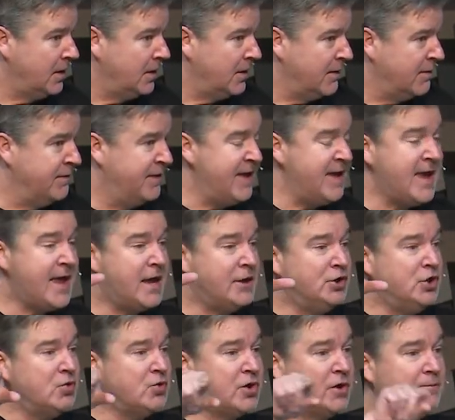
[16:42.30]
then
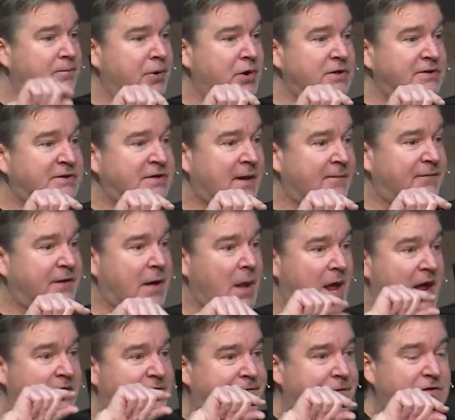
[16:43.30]
you can put something
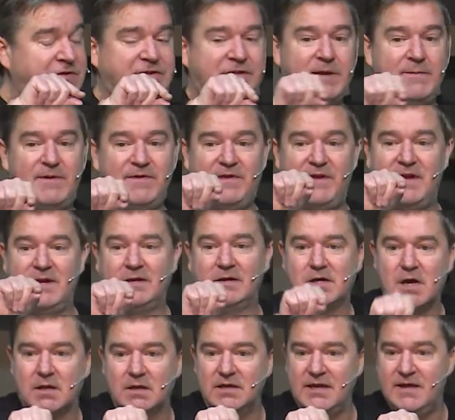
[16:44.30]
like 1 Timothy
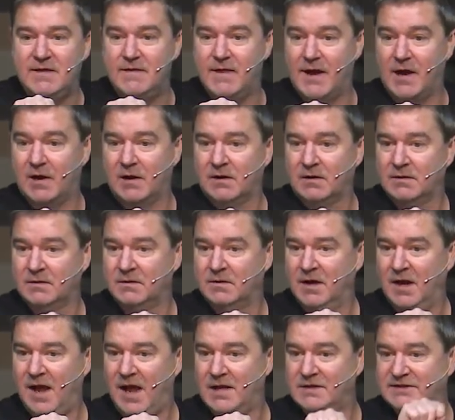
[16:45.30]
in there
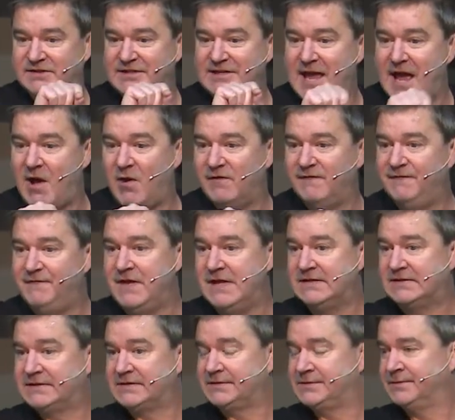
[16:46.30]
and see how it
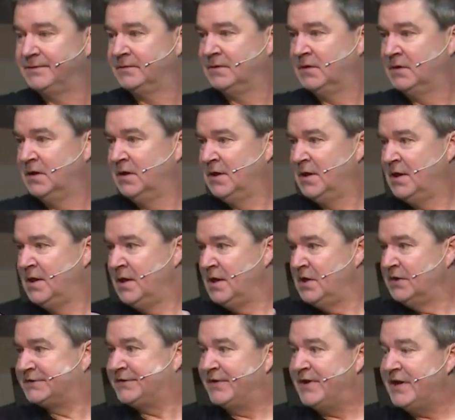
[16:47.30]
fits.
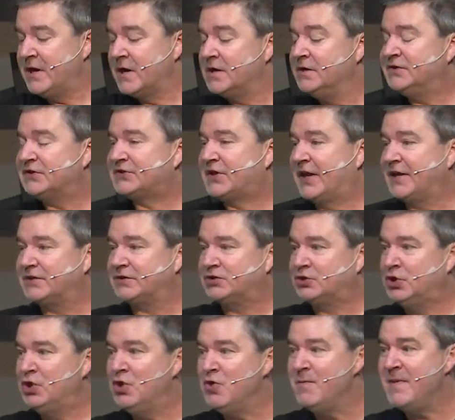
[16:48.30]
So, here in just like
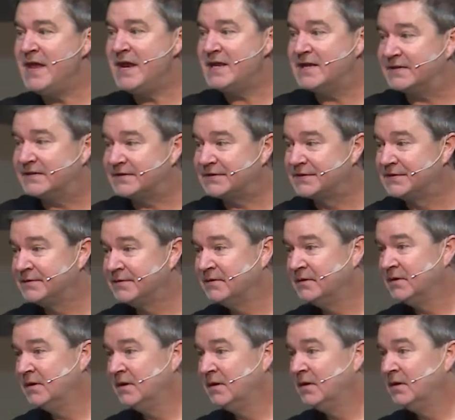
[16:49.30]
two minutes
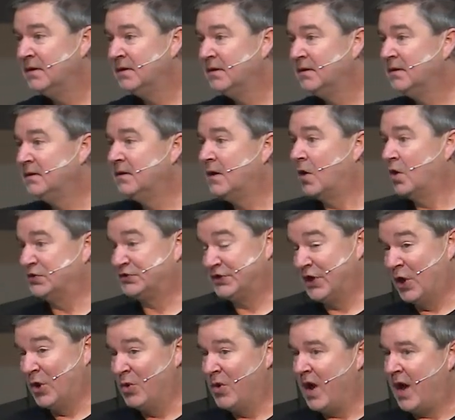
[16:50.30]
or
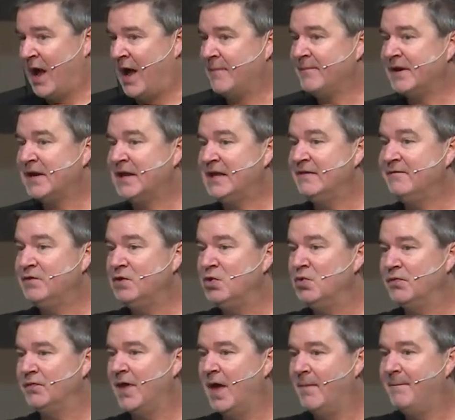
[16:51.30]
so, I'm going to give you
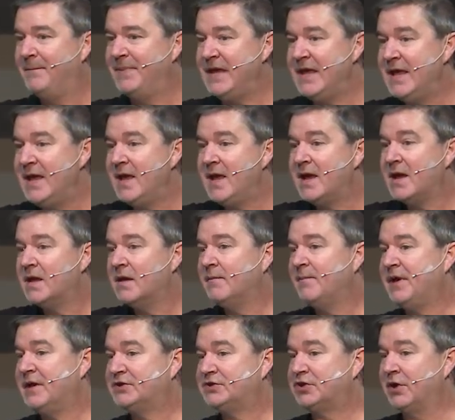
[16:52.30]
the big
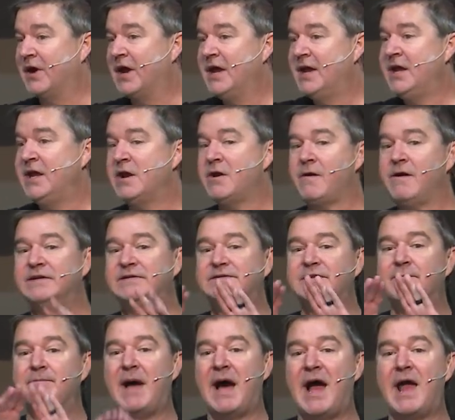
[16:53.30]
picture. Here is the
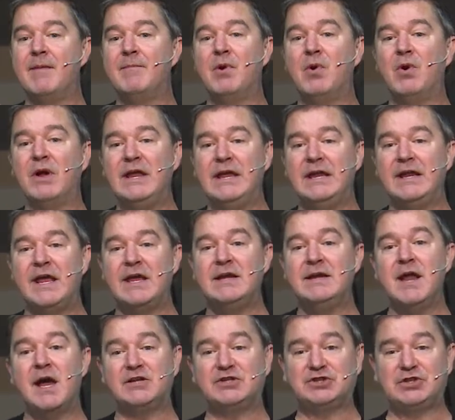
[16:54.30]
Bible in a
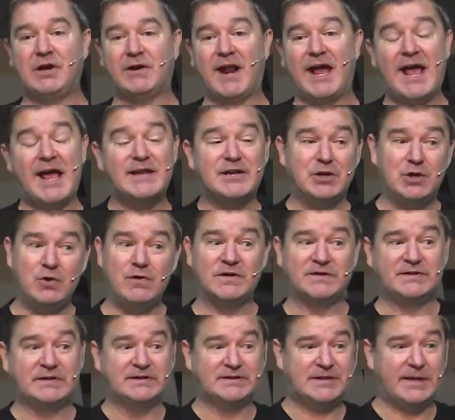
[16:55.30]
nutshell. And I had to do
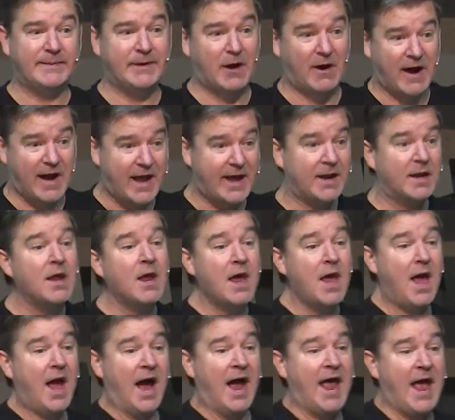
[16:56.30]
this in seminary. I had a,
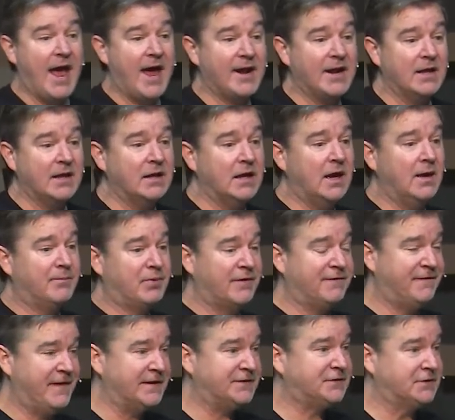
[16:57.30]
I had a, a
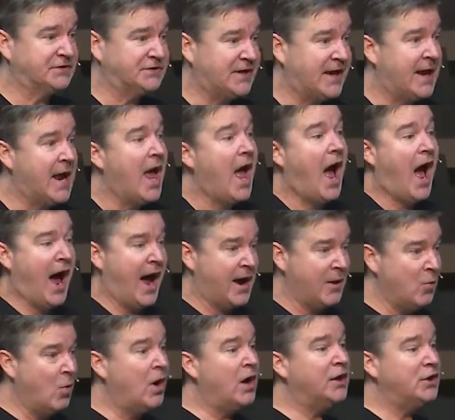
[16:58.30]
professor say, I
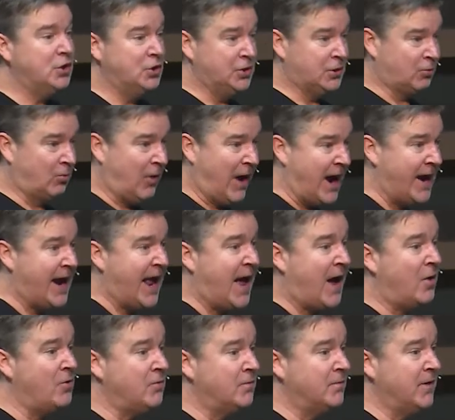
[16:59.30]
want you to write
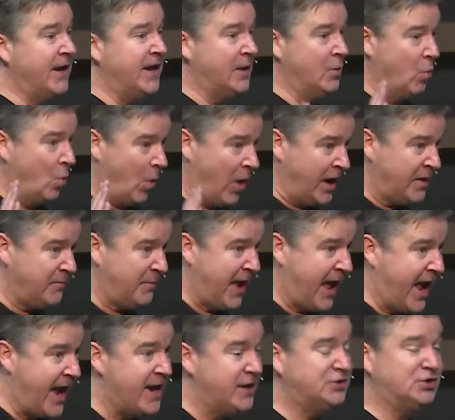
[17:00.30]
out in one
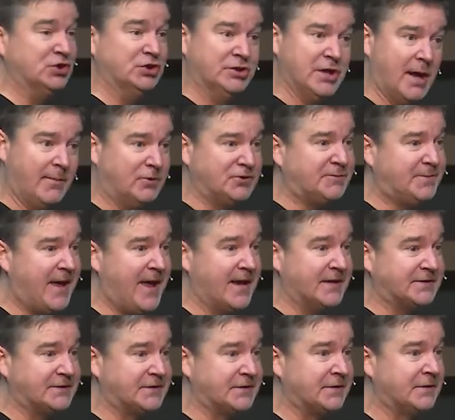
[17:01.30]
page, double
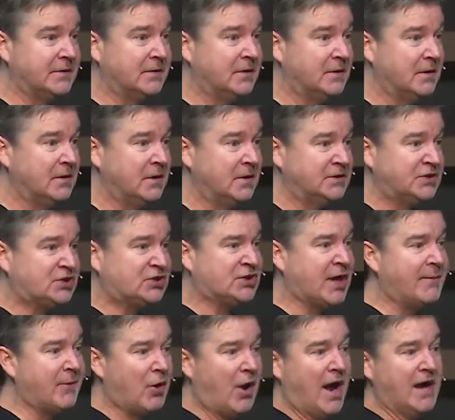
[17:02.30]
space,
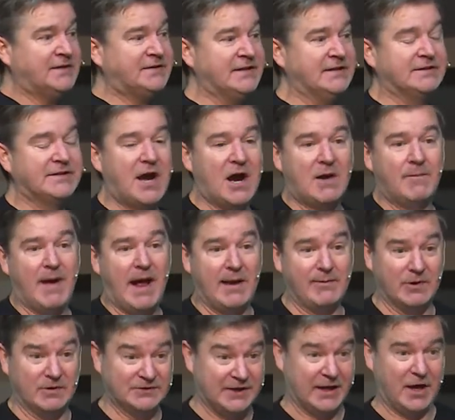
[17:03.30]
summarize the entire
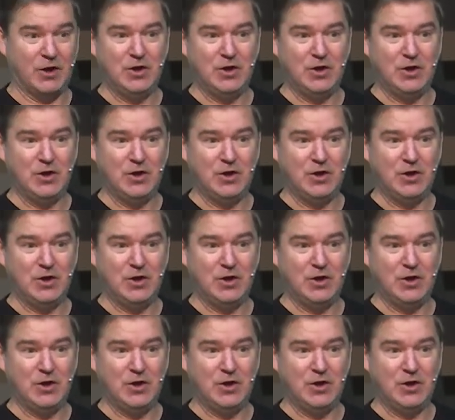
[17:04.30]
Bible. I was like, Are